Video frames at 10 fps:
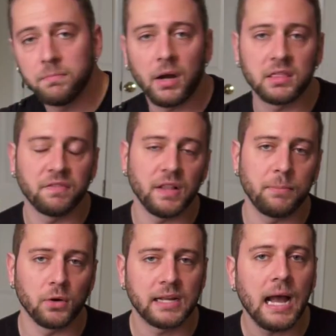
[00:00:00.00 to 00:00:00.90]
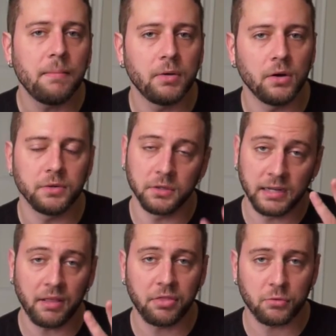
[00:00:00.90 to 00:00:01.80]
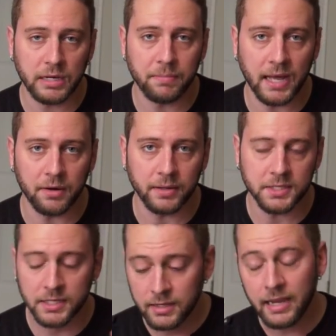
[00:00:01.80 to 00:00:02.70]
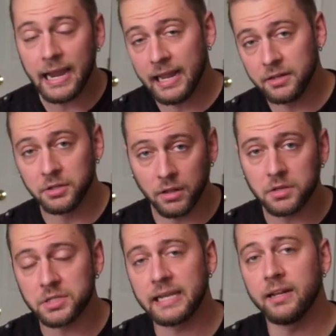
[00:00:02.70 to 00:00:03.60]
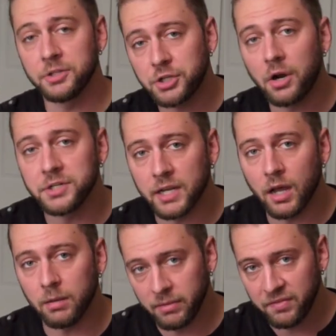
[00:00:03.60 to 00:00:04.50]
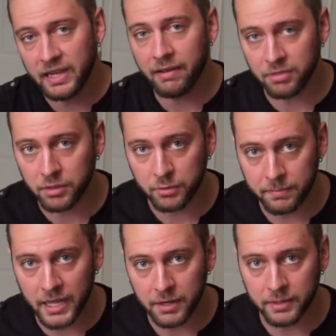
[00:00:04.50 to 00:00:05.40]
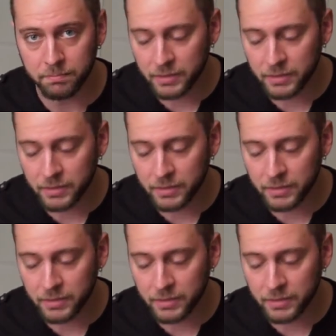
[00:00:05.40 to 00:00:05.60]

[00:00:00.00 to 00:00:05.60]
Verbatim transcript: you bought the Fly More Combo, you'll get three batteries. And you'll also get a charging hub if you have the three battery